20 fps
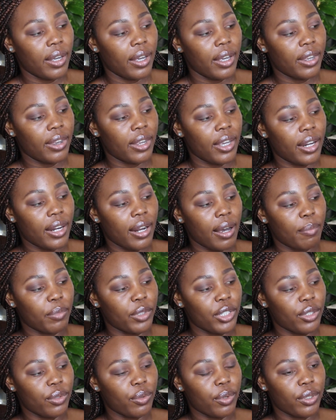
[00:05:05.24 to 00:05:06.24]
and then I'm
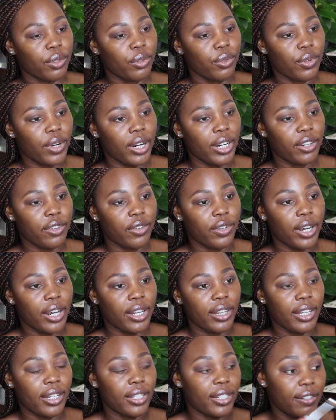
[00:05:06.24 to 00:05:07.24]
just going to try and
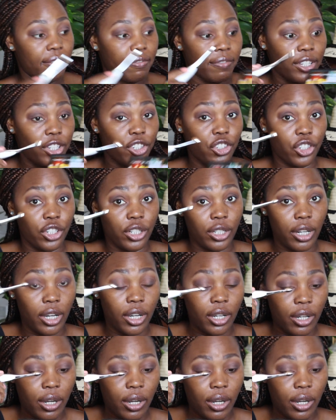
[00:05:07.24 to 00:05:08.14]
create that division.